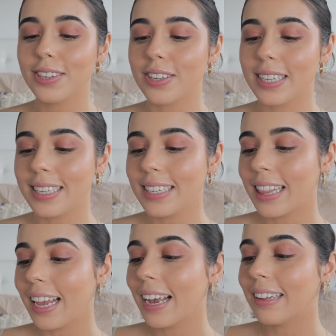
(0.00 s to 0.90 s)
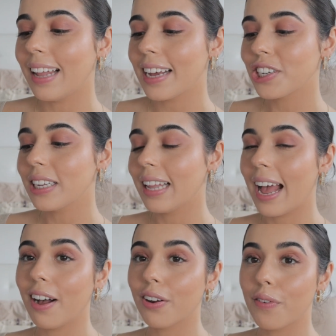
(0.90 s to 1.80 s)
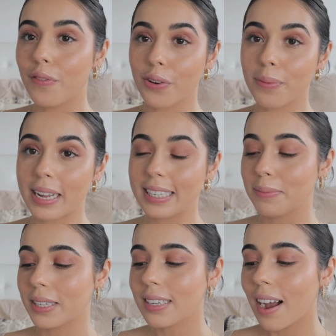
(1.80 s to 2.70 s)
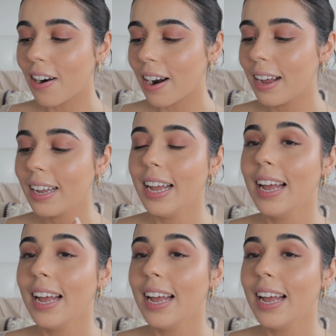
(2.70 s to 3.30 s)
So this is the Lash It Loud Volumizing Mascara.